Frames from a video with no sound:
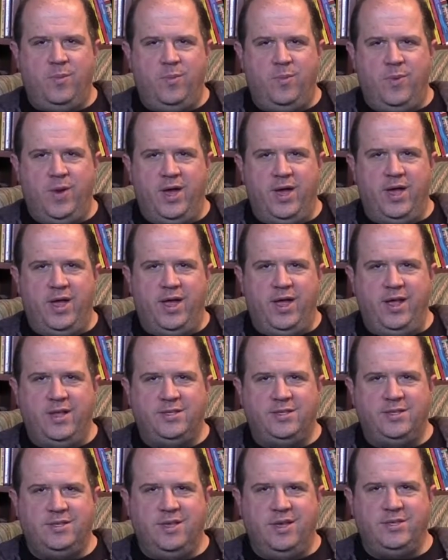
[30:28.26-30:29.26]
But
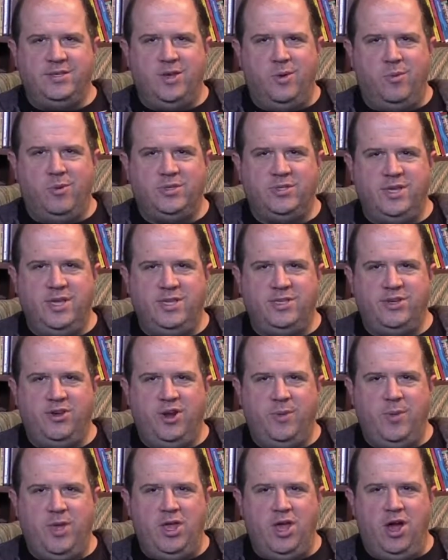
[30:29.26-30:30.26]
it's almost easier
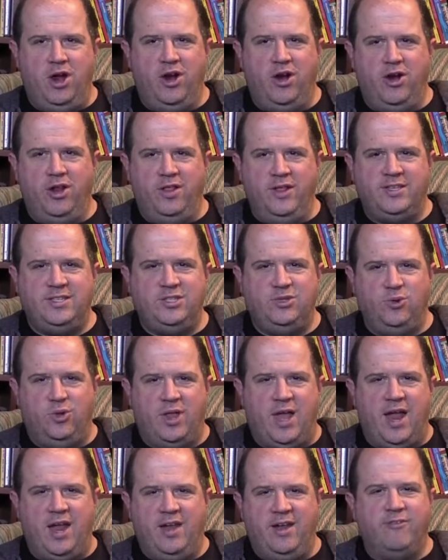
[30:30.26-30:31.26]
to be younger and listen to a
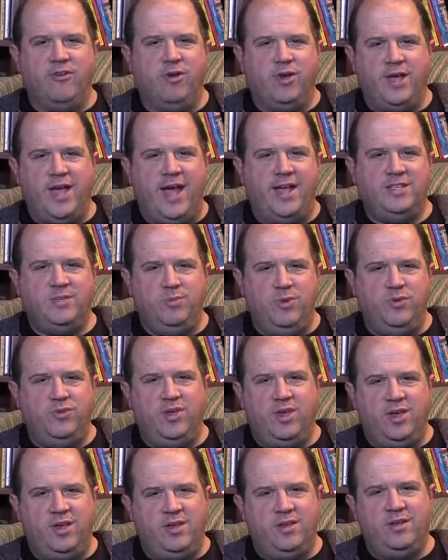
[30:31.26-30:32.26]
lot of different kinds of
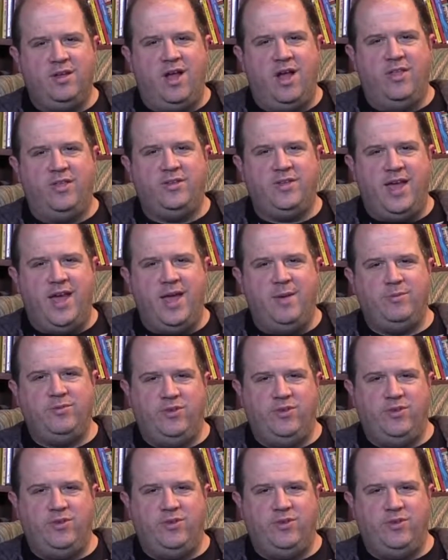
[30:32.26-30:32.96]
music all the time,